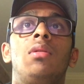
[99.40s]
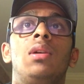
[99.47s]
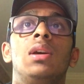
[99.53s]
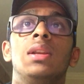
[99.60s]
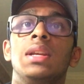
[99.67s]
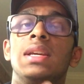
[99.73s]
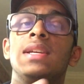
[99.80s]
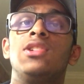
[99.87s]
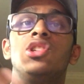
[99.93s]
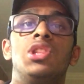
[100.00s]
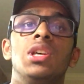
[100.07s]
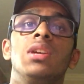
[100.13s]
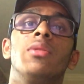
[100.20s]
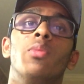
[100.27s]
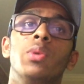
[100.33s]
in each
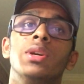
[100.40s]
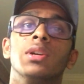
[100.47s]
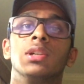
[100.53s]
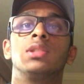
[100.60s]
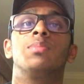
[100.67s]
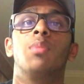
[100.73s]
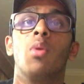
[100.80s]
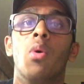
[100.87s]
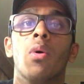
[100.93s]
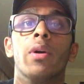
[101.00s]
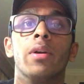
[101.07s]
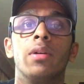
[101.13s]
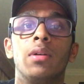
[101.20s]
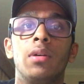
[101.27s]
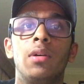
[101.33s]
thing we
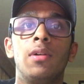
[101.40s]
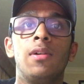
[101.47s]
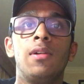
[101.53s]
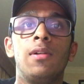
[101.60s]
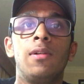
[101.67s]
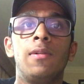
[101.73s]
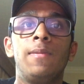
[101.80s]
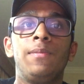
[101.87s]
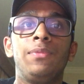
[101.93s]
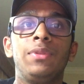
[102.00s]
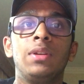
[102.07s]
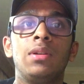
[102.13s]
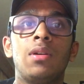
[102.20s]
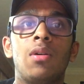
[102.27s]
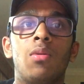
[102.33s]
explored
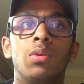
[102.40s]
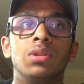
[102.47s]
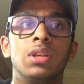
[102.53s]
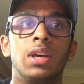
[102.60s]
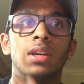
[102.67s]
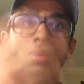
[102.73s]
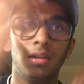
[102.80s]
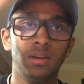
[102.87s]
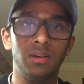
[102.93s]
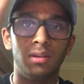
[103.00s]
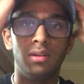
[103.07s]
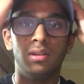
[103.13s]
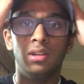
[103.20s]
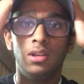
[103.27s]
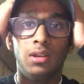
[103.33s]
was like,
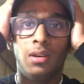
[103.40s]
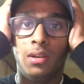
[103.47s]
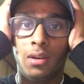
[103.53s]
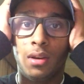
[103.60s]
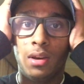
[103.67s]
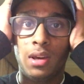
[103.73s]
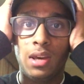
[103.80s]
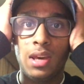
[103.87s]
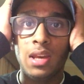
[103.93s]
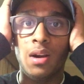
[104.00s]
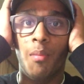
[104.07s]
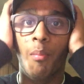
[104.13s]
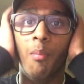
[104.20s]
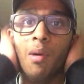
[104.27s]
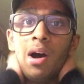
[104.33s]
in
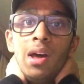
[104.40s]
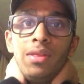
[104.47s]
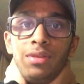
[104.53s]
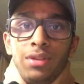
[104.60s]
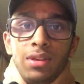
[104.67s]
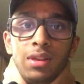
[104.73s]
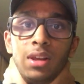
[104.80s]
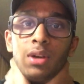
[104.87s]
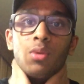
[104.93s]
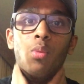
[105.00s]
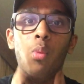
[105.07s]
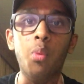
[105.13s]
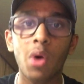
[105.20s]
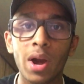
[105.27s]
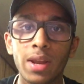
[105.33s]
a month? Like,
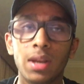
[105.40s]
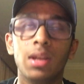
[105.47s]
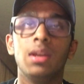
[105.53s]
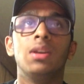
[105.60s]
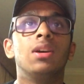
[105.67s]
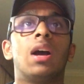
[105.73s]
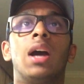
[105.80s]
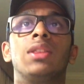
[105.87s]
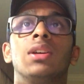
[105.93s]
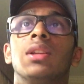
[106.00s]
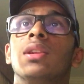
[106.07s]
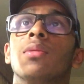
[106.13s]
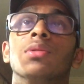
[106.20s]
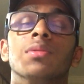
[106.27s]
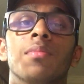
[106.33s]
what? I
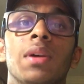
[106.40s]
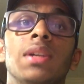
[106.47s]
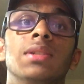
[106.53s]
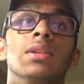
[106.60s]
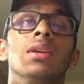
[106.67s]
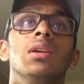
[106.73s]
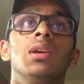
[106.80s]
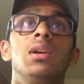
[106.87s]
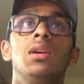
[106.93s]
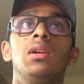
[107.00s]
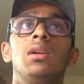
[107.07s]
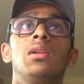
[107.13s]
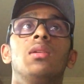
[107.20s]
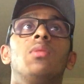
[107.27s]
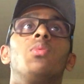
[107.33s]
thought that was amazing.
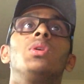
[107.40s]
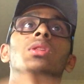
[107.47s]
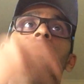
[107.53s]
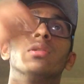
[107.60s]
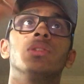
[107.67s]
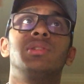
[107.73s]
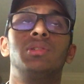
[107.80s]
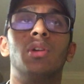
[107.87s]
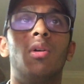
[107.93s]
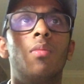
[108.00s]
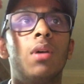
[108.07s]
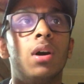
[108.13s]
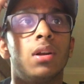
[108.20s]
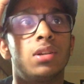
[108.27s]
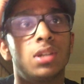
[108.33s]
We learned so
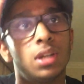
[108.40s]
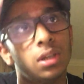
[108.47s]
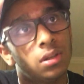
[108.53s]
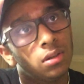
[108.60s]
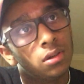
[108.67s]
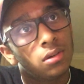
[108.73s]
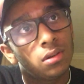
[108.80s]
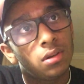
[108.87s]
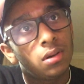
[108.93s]
much, and